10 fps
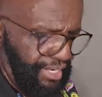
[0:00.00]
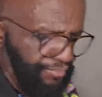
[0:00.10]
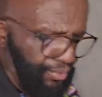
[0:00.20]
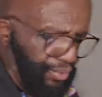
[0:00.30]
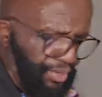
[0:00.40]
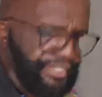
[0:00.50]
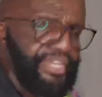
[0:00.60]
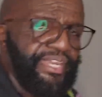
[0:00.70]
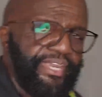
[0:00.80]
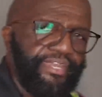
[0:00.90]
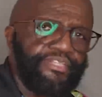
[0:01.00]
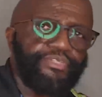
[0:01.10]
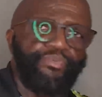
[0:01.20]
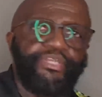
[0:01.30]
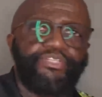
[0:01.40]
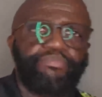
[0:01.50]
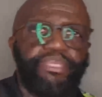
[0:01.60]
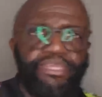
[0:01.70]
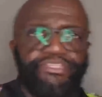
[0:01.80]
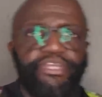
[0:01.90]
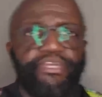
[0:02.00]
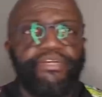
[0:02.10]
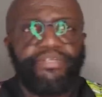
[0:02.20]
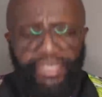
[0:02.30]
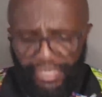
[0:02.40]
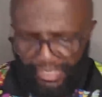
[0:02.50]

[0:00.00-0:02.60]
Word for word: of the Lord. Here's the wisdom keys here.